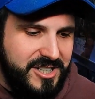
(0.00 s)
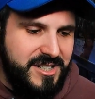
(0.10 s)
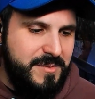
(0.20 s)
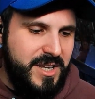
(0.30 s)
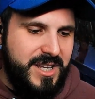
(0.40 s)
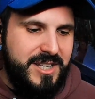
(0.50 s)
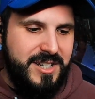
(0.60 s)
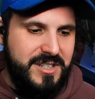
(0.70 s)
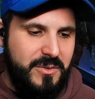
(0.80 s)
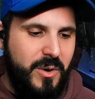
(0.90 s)
It seems like he
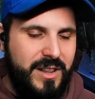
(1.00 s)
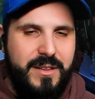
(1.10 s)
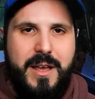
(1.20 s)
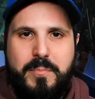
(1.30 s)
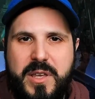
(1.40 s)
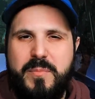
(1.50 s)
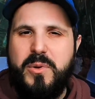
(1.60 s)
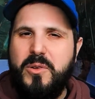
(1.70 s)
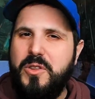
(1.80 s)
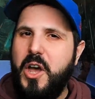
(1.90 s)
doesn't want let
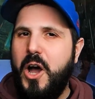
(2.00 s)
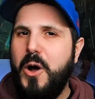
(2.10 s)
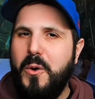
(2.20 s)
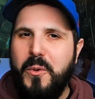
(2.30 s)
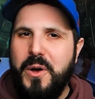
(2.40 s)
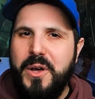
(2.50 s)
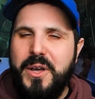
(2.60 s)
people know